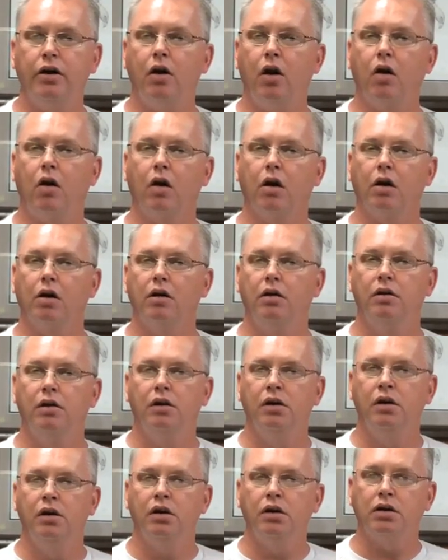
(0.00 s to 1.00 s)
an ark.
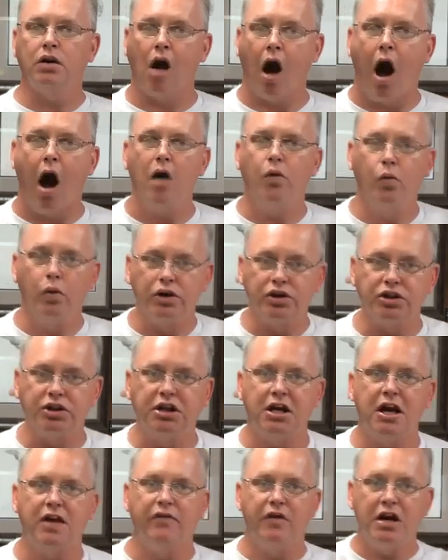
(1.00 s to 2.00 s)
God
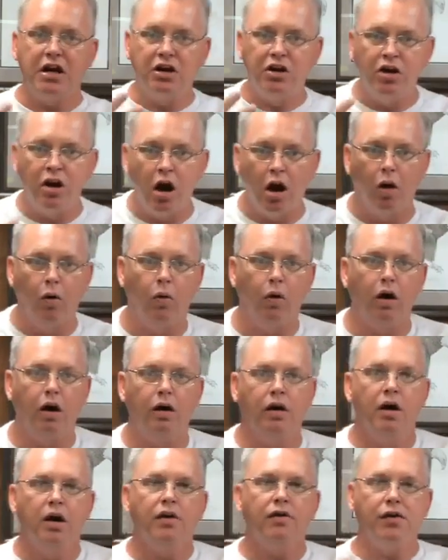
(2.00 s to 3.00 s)
was giving
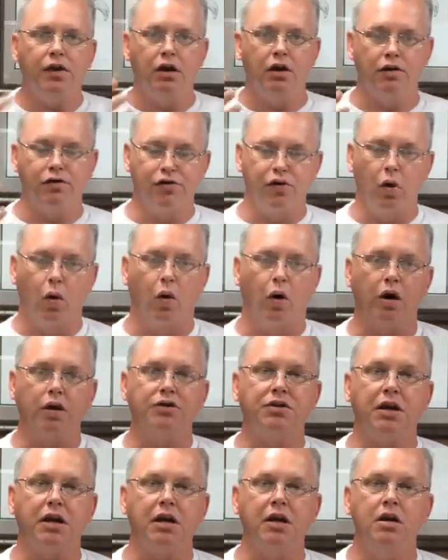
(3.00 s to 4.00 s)
Noah the
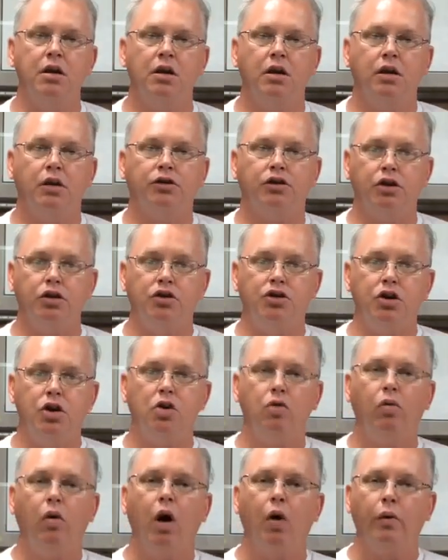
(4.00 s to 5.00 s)
authority to
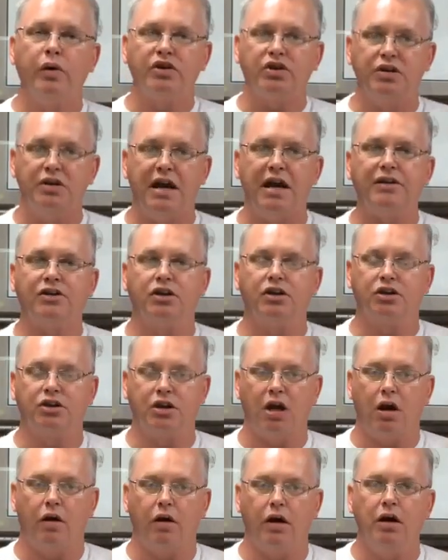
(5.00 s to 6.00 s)
do what was
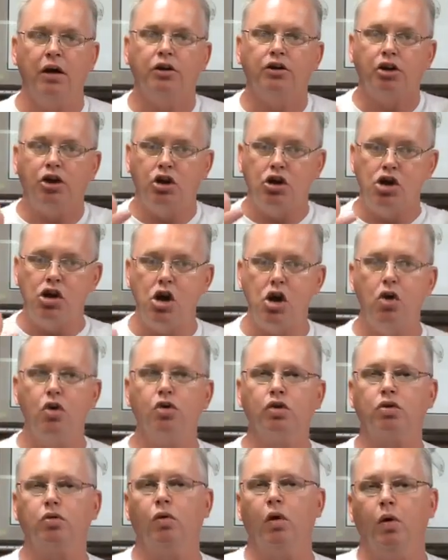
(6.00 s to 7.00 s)
necessary, to
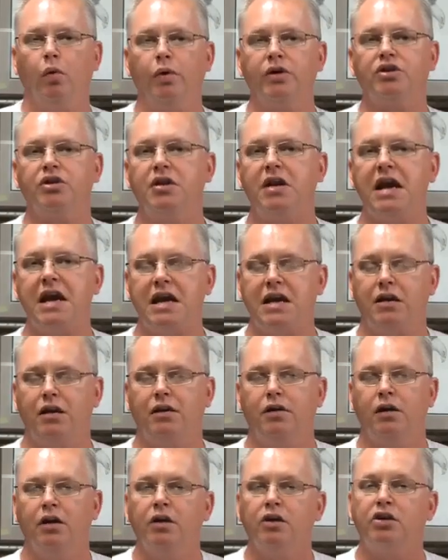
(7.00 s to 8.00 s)
use what was
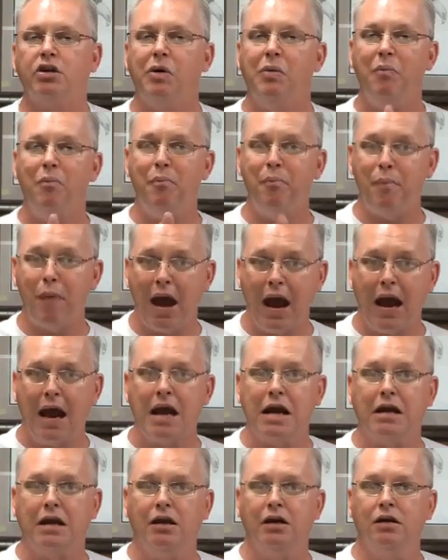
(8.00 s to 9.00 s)
needed to
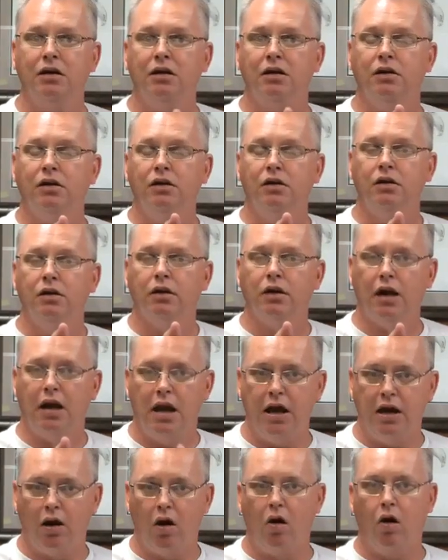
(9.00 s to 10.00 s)
make
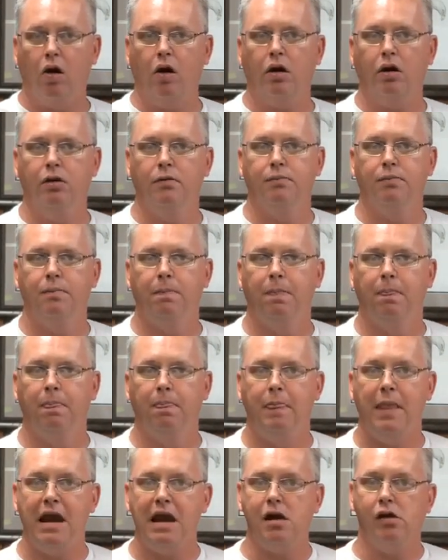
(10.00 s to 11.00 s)
an ark.
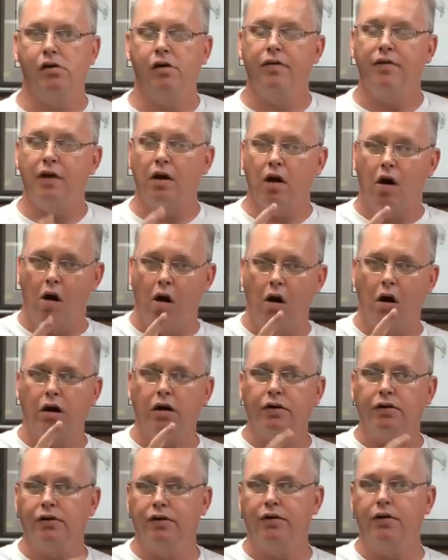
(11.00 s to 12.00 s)
Now, there
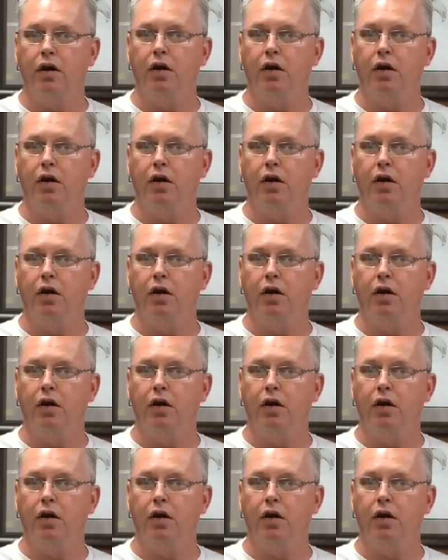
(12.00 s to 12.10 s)
are,